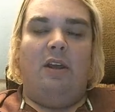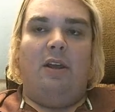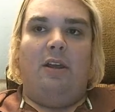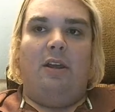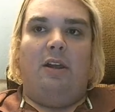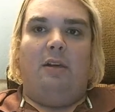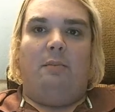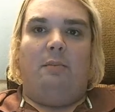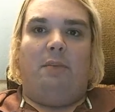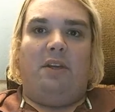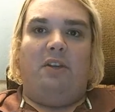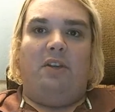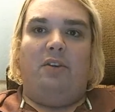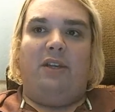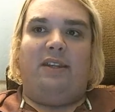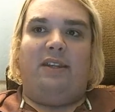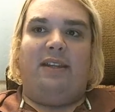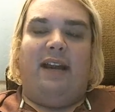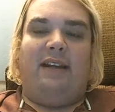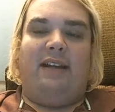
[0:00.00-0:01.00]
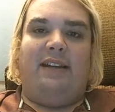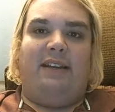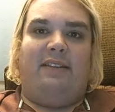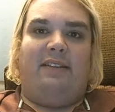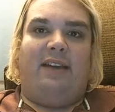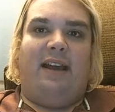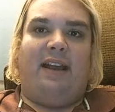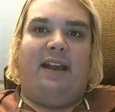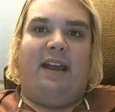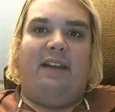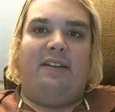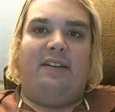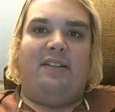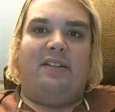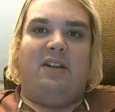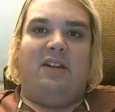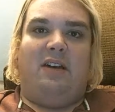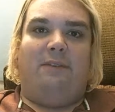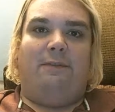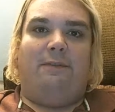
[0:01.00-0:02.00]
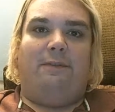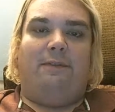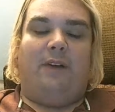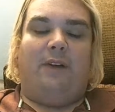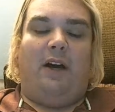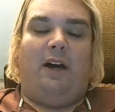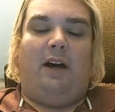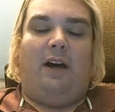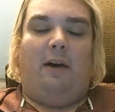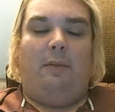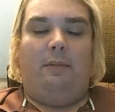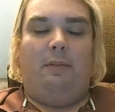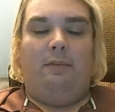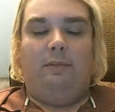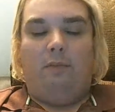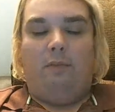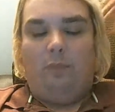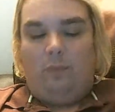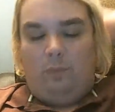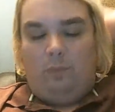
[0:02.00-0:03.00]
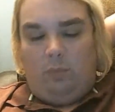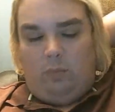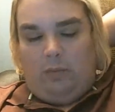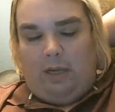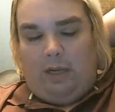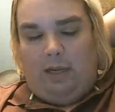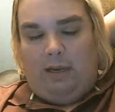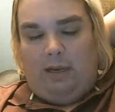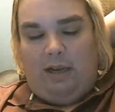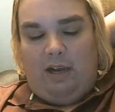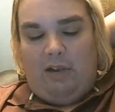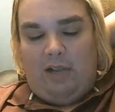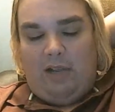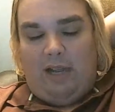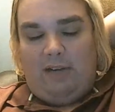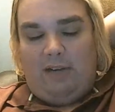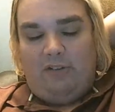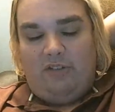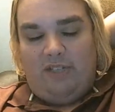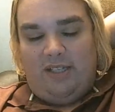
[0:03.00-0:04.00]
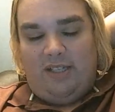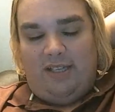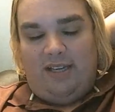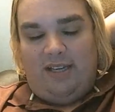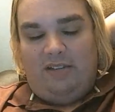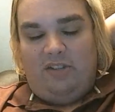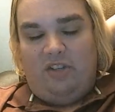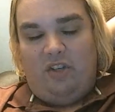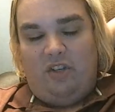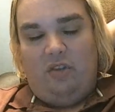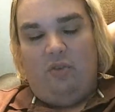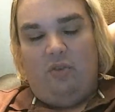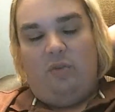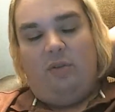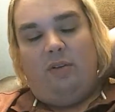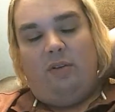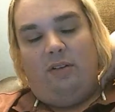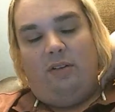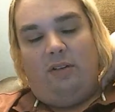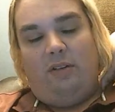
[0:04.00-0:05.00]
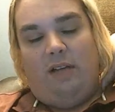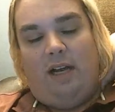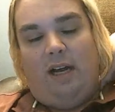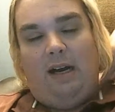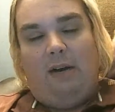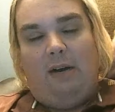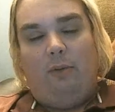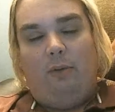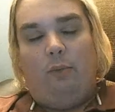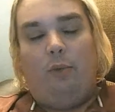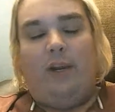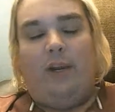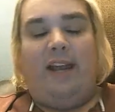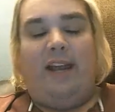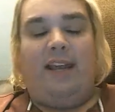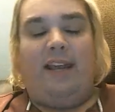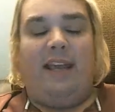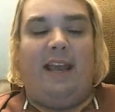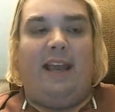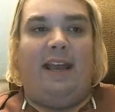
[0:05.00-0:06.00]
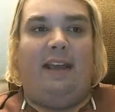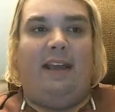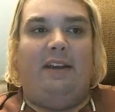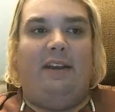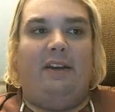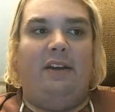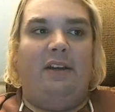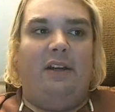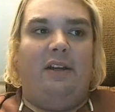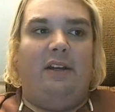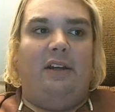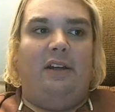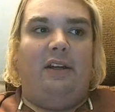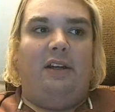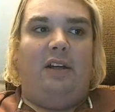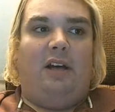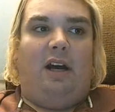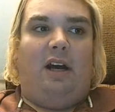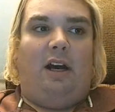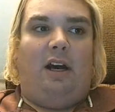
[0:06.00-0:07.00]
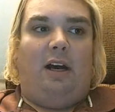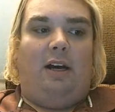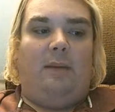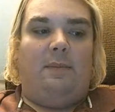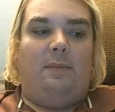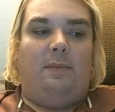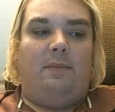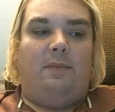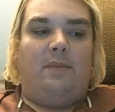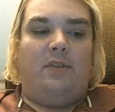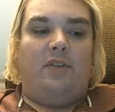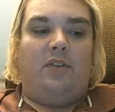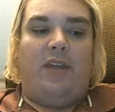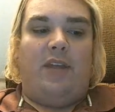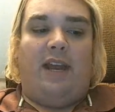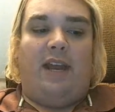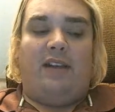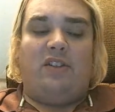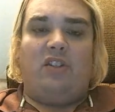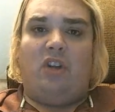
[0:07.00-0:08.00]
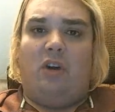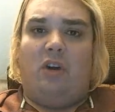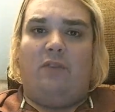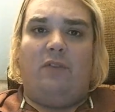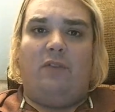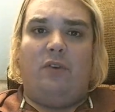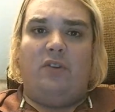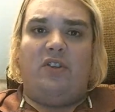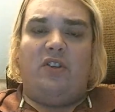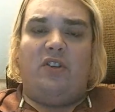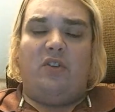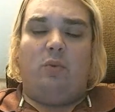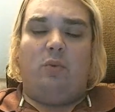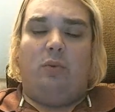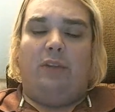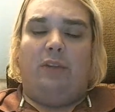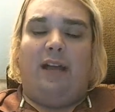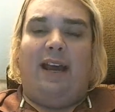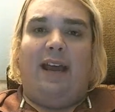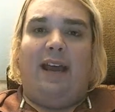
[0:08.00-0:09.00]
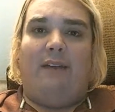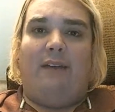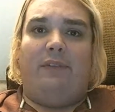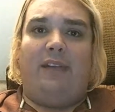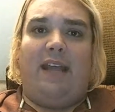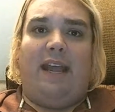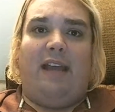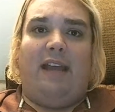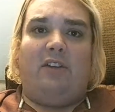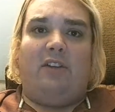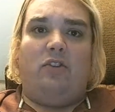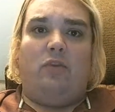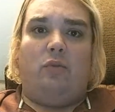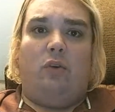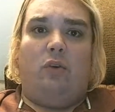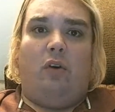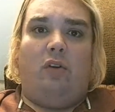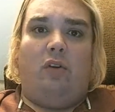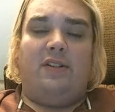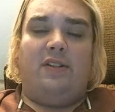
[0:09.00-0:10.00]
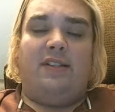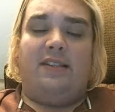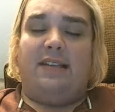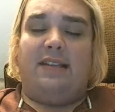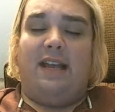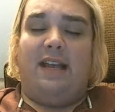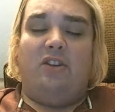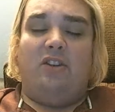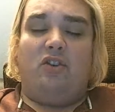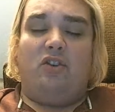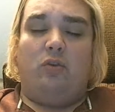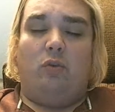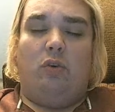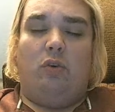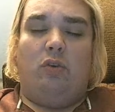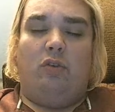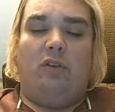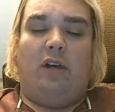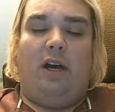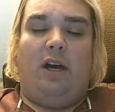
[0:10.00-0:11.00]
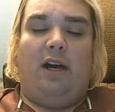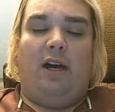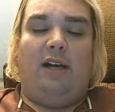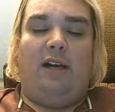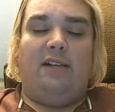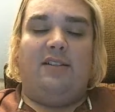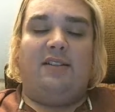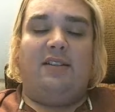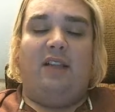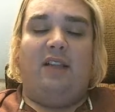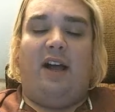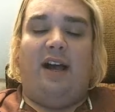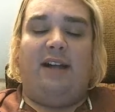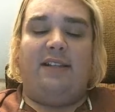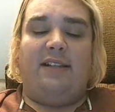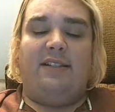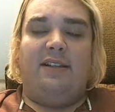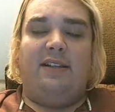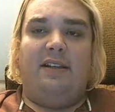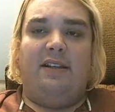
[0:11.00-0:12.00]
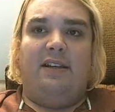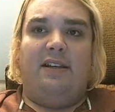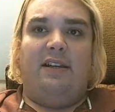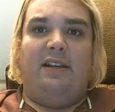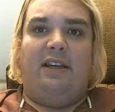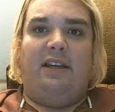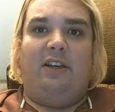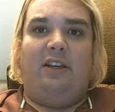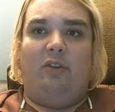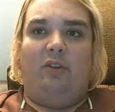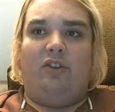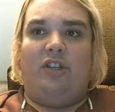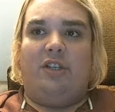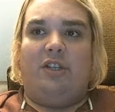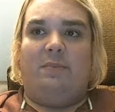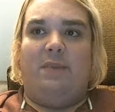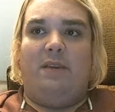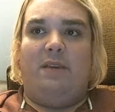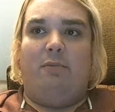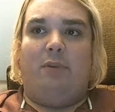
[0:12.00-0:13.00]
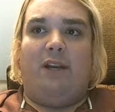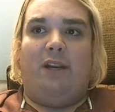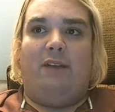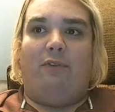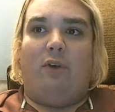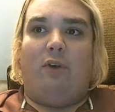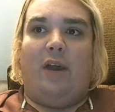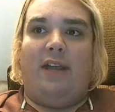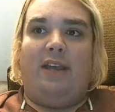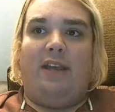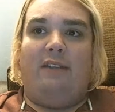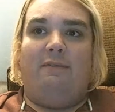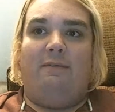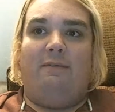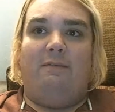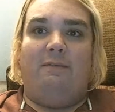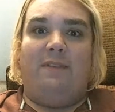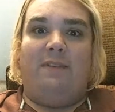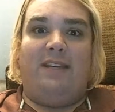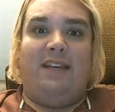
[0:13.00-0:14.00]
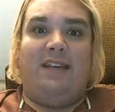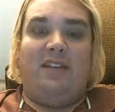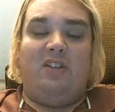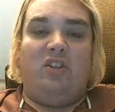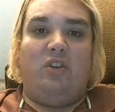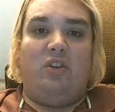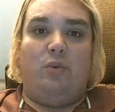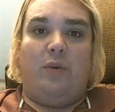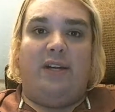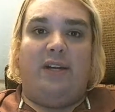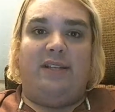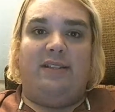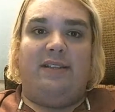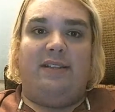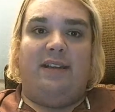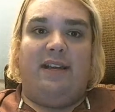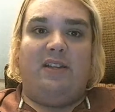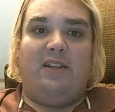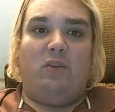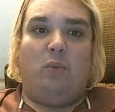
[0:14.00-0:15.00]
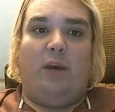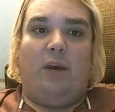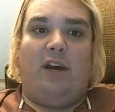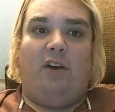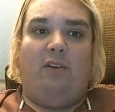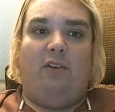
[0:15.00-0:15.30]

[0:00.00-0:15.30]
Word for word: But you get the idea. That kind of stuff, um, I'll kind of just get to uh, when I can. Um, so yeah, Star Versus will not have an actual schedule uh, slot. It'll just be whenever I can get to it as well.